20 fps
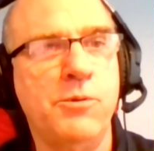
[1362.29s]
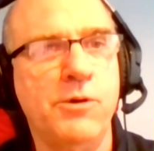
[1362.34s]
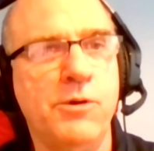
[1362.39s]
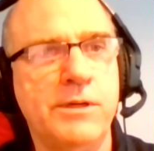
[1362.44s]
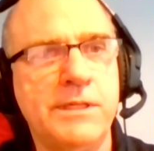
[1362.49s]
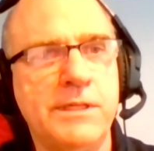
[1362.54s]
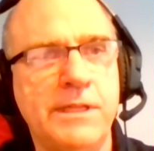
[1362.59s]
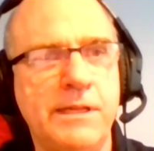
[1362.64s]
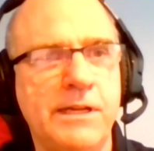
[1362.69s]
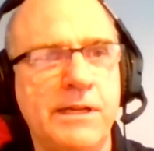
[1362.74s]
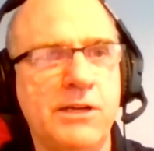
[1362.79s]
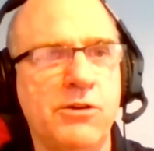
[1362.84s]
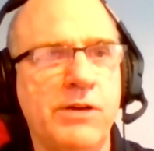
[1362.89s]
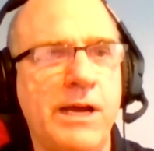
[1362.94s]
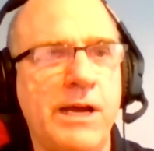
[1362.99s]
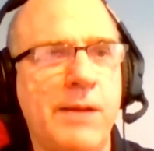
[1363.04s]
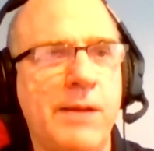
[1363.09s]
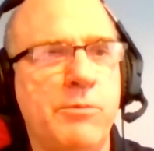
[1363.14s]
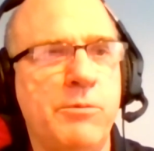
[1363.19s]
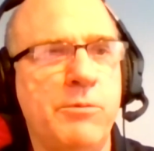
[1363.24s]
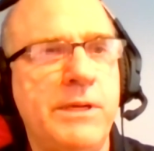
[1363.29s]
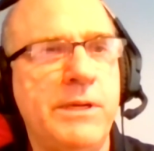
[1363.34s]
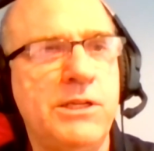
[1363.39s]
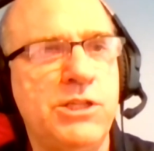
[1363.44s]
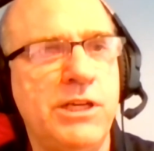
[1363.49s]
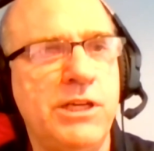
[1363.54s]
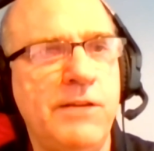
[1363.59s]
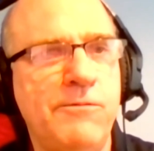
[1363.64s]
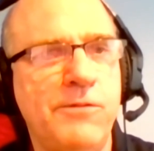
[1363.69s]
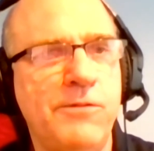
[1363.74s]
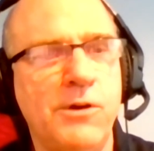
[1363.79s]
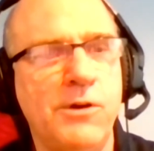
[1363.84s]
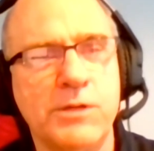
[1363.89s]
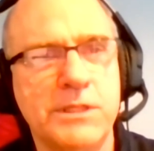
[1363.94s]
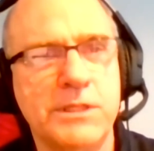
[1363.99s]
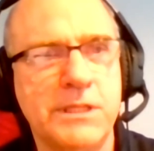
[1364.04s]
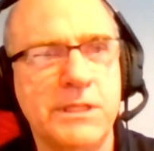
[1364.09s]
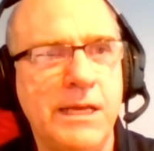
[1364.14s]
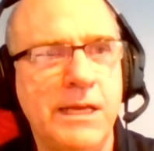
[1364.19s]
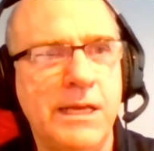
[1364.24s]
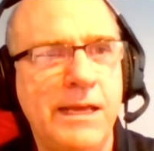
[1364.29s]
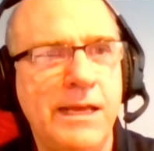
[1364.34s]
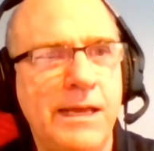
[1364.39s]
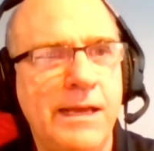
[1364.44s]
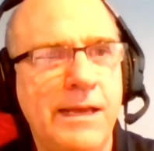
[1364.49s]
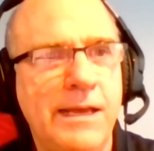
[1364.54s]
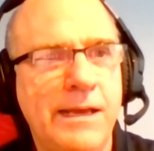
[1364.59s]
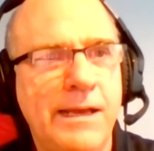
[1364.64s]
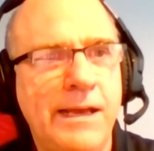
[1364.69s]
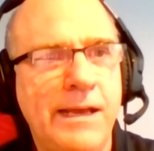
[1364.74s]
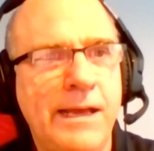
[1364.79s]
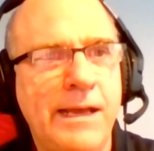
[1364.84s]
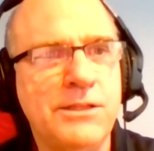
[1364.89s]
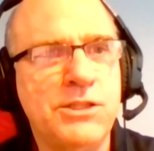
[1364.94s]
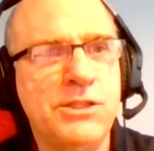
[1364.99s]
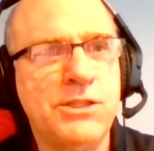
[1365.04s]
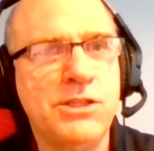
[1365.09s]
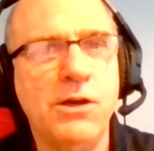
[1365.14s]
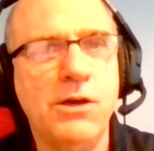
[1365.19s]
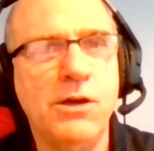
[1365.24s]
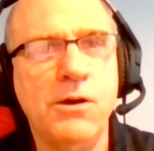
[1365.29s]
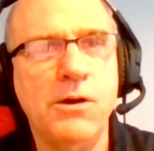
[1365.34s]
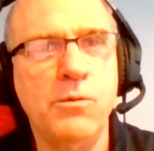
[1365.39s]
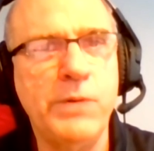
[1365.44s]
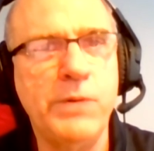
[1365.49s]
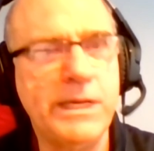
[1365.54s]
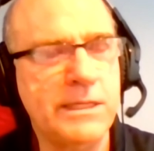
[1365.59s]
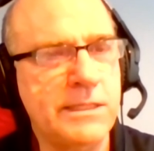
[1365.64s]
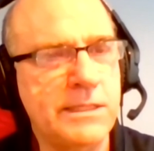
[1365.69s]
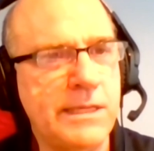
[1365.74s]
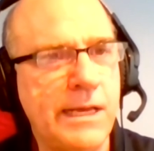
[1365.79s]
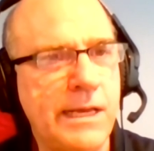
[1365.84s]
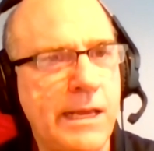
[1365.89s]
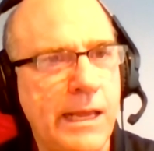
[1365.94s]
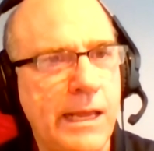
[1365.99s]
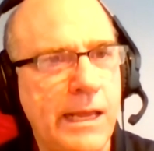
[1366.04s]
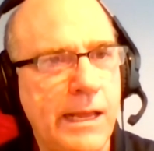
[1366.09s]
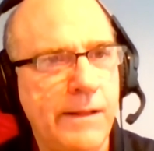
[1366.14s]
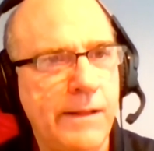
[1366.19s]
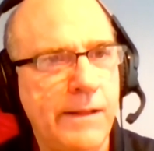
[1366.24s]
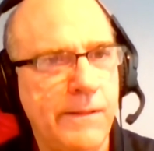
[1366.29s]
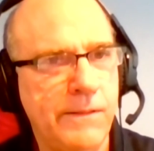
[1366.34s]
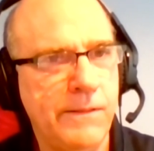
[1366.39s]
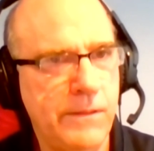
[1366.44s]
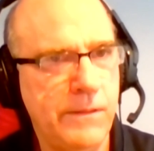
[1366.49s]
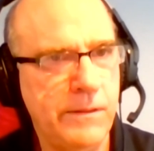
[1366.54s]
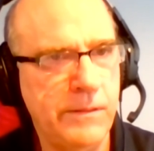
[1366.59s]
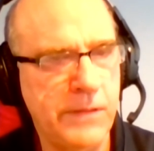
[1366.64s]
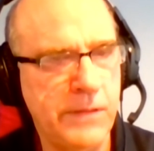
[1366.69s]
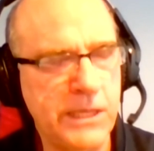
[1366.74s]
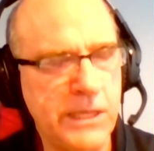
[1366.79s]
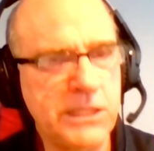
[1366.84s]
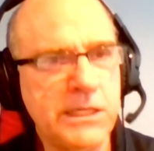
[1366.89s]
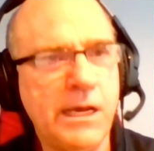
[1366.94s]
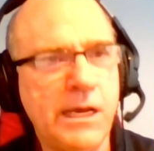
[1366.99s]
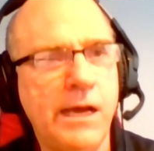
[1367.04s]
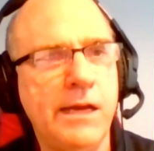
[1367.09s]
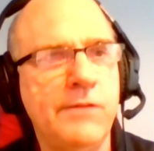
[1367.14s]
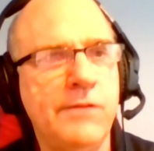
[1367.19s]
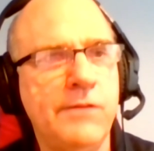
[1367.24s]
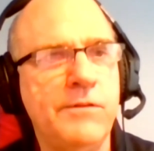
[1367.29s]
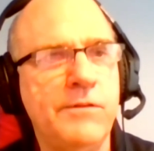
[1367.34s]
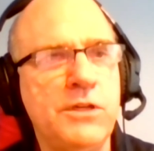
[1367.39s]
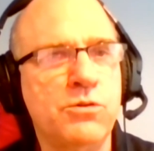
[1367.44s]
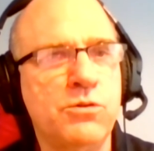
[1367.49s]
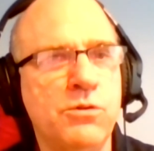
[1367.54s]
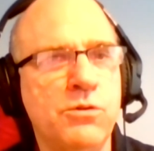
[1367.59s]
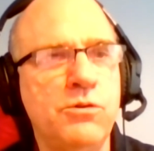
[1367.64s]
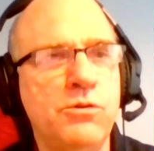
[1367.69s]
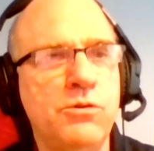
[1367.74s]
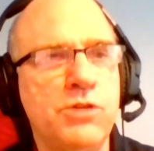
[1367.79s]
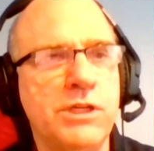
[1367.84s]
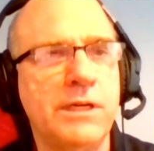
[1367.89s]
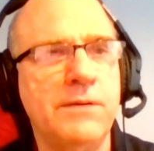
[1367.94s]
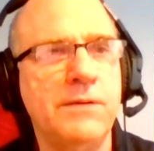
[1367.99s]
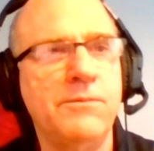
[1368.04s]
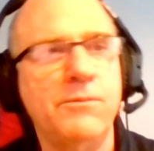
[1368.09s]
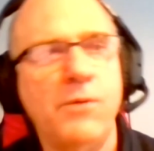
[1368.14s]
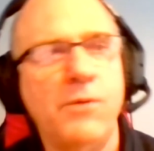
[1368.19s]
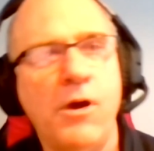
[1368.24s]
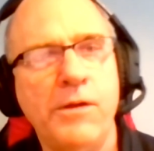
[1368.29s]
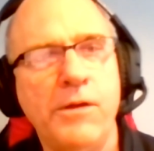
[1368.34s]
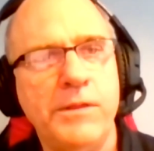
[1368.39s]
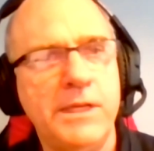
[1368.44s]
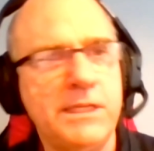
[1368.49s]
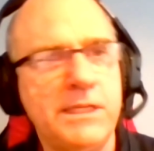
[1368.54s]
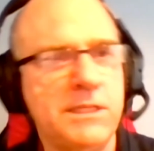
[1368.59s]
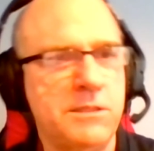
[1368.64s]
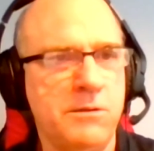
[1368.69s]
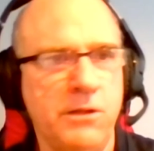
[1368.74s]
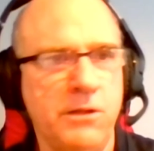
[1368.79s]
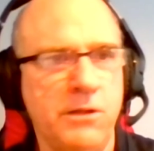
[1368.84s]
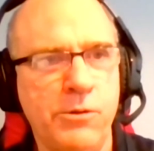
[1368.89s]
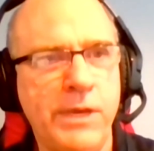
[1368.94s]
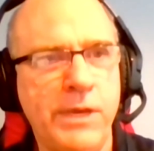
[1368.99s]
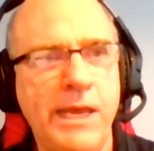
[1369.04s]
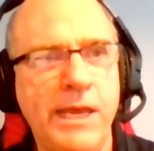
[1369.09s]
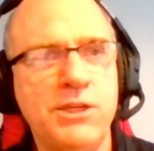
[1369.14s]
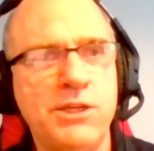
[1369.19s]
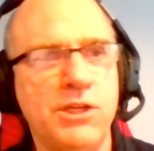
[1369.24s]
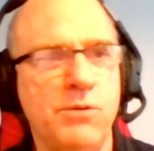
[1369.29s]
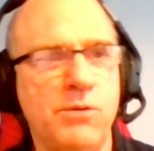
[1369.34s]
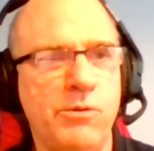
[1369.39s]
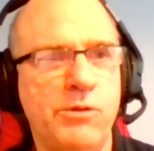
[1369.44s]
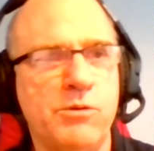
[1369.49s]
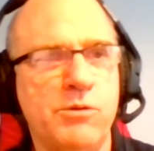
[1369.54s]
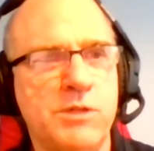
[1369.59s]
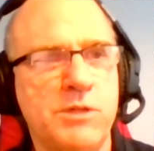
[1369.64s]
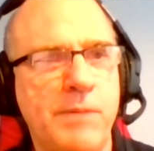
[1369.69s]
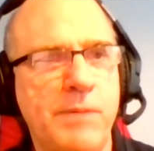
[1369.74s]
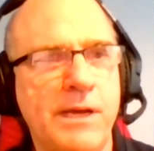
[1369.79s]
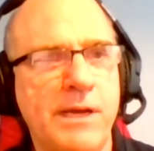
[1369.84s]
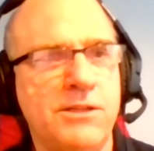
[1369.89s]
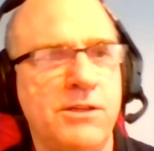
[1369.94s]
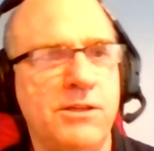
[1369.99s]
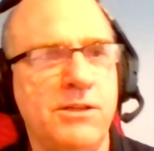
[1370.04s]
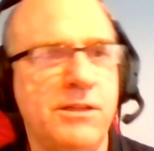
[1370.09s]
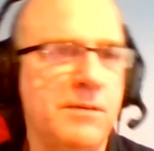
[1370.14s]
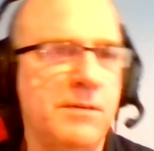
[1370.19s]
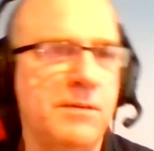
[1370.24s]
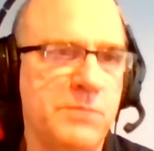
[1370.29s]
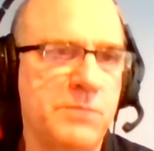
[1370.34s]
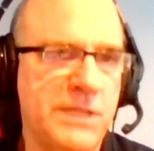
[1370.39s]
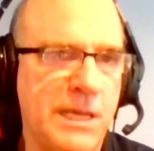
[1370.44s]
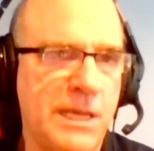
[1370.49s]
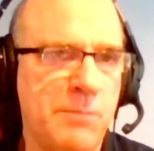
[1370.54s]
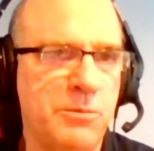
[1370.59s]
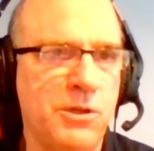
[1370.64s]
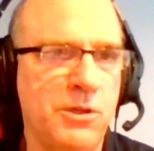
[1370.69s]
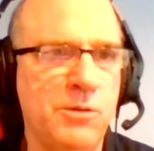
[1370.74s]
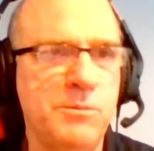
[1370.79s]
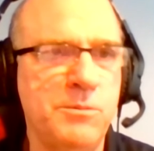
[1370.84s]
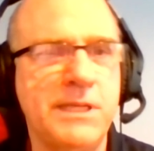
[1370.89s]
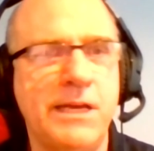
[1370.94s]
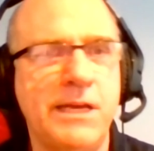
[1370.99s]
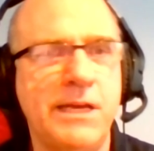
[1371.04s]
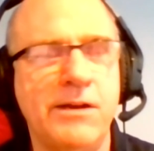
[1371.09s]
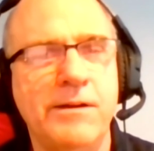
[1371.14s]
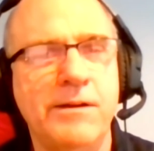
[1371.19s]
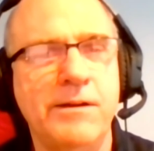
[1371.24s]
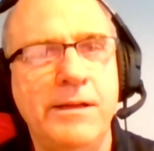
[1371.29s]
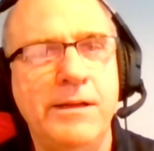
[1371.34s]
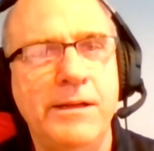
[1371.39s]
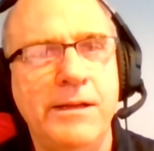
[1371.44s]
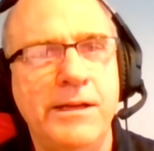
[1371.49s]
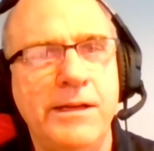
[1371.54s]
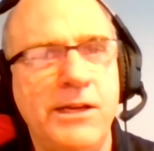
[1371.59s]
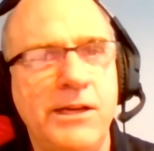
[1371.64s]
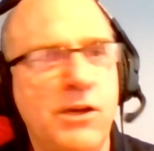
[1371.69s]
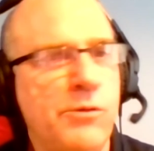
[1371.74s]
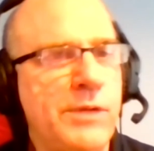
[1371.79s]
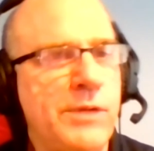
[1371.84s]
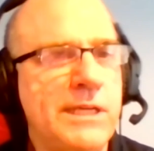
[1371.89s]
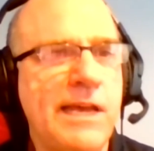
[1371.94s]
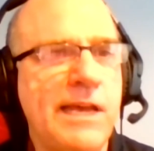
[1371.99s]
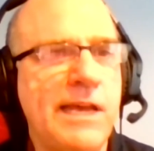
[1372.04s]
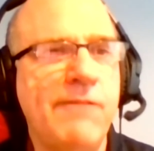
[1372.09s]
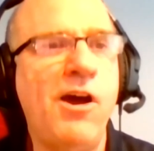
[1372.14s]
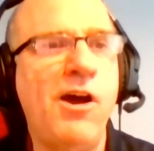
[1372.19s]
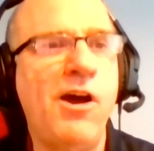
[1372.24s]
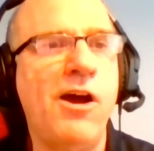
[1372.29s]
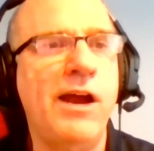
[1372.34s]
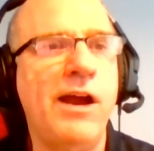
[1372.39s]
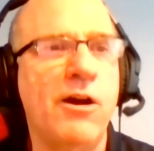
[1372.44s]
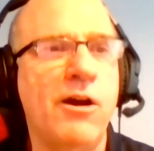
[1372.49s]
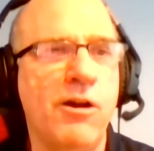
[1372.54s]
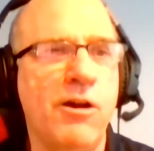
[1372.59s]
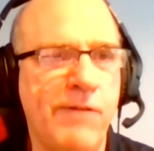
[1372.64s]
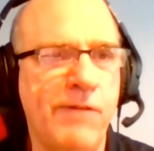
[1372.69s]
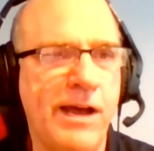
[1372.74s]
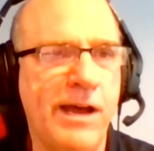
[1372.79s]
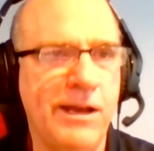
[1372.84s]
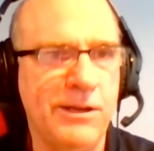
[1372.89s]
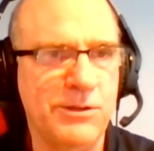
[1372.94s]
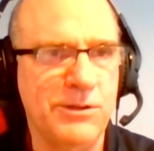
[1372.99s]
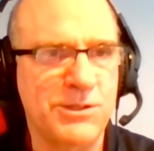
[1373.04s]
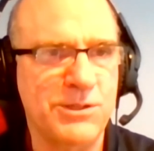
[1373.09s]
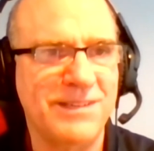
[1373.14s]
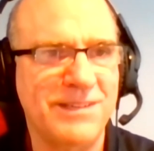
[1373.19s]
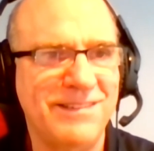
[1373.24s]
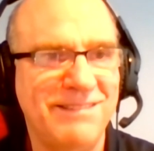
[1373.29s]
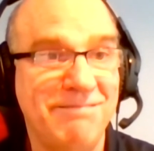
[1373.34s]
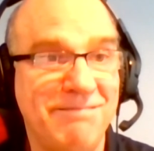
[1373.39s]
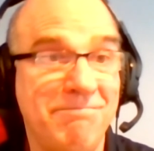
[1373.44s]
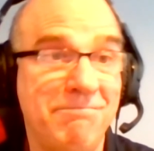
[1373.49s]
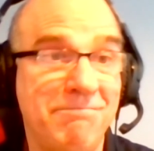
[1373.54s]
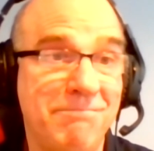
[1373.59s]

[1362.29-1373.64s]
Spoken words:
to the nickel copper PGE folks. And so we could say, this kind of intrusion on this location with respect to the, say, plume center, these have high R values. And